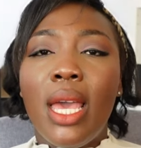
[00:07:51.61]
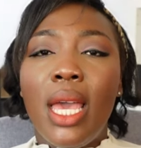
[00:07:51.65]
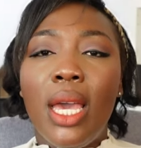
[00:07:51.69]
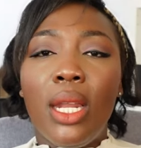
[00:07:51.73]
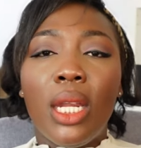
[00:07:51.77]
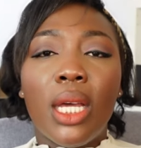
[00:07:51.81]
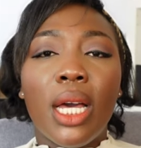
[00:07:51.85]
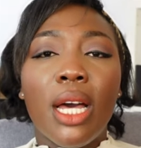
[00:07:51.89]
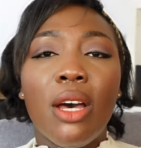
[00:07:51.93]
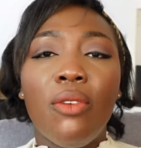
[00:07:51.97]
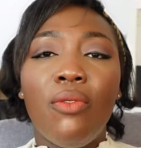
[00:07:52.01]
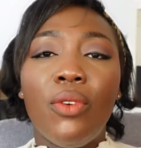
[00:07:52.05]

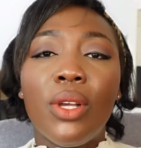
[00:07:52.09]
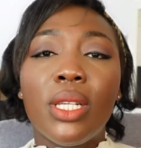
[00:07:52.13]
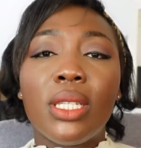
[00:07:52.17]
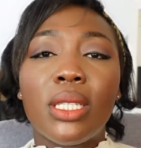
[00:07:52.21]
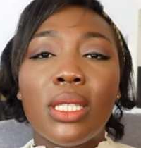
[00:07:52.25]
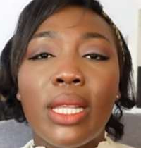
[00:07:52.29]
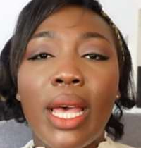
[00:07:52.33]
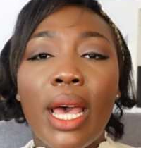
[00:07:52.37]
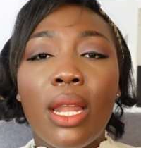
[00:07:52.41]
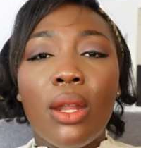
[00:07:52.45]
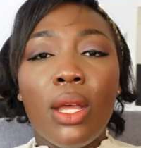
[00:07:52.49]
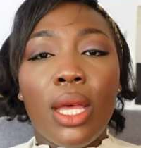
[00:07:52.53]
It covers
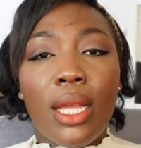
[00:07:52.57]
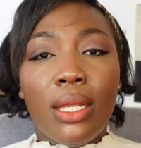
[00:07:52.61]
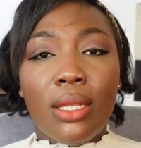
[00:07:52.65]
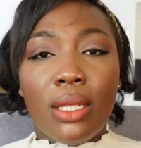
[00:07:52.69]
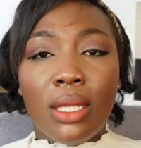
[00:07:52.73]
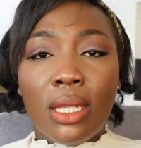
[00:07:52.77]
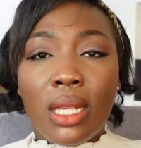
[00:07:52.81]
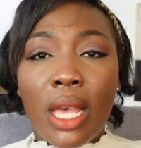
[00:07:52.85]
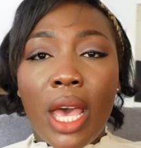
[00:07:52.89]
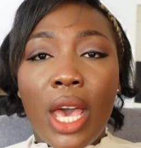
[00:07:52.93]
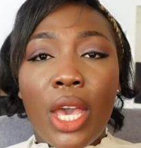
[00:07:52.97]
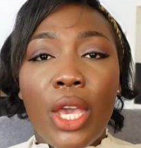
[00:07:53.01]
that
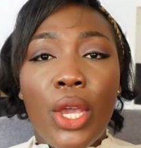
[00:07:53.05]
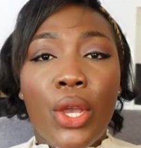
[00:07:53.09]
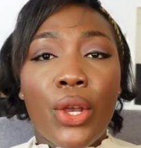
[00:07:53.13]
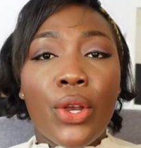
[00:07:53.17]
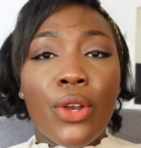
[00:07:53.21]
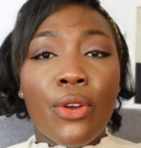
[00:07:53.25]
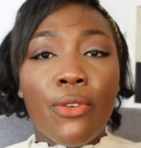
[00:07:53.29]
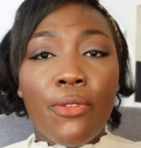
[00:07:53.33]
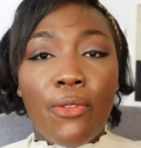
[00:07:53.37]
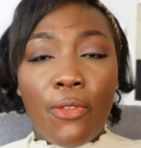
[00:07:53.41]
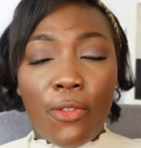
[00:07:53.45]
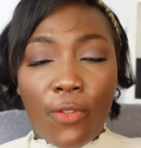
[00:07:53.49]

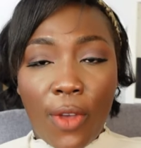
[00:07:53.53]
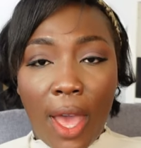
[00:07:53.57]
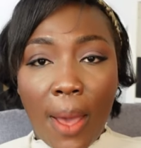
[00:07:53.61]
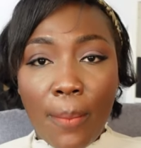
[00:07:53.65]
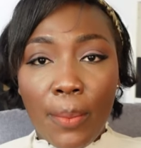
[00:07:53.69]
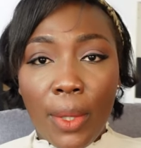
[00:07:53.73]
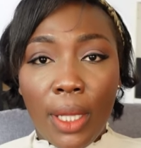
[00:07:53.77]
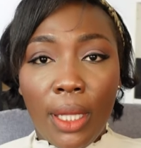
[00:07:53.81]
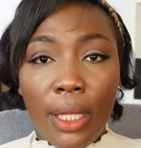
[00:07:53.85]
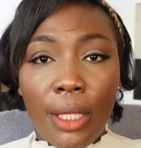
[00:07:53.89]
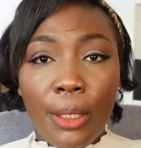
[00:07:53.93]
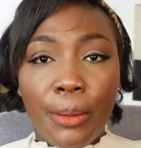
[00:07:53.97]
entire
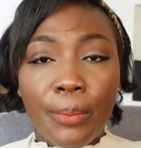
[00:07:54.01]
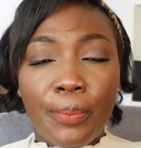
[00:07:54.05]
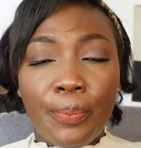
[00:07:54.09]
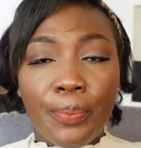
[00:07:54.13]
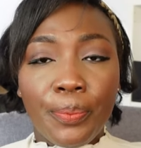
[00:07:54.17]
family.